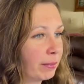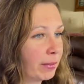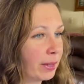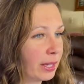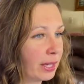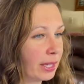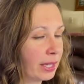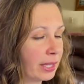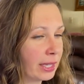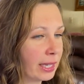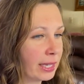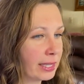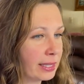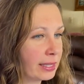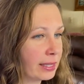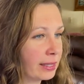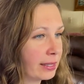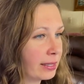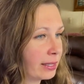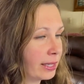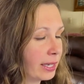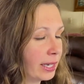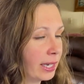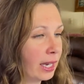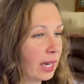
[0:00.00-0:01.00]
let's
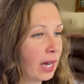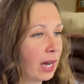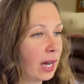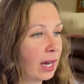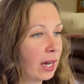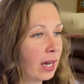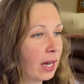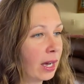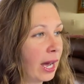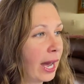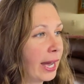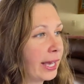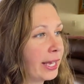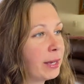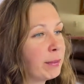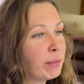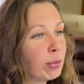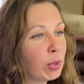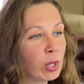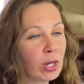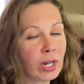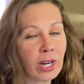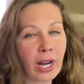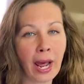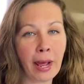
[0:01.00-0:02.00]
see. I
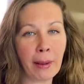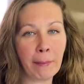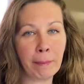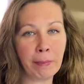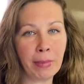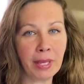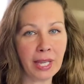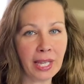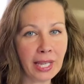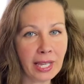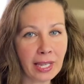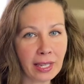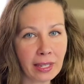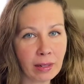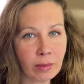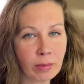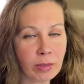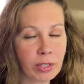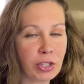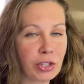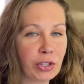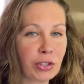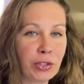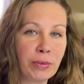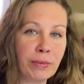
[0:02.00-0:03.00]
imported NP,
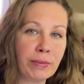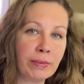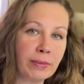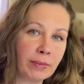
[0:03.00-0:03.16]
which